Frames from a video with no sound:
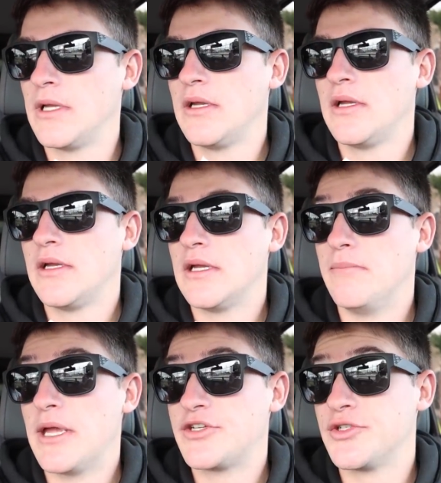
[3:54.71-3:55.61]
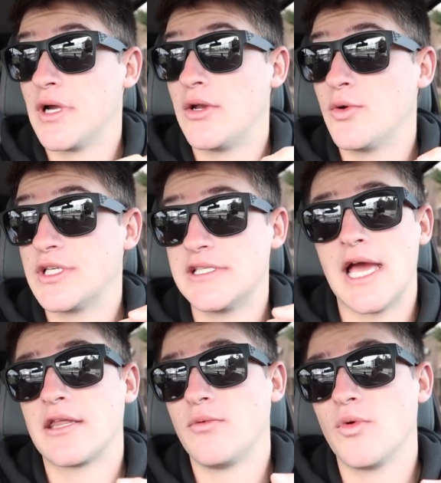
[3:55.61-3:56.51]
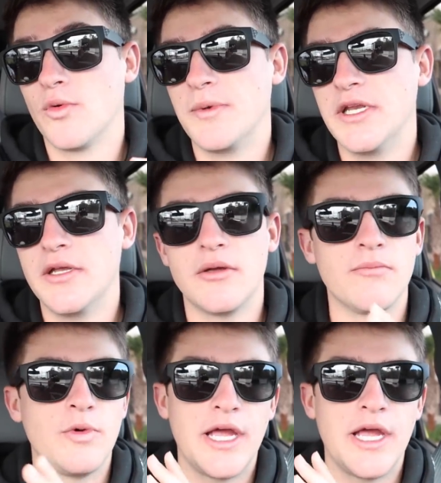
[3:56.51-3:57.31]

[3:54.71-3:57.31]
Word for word: and make sure I know exactly where we're medium.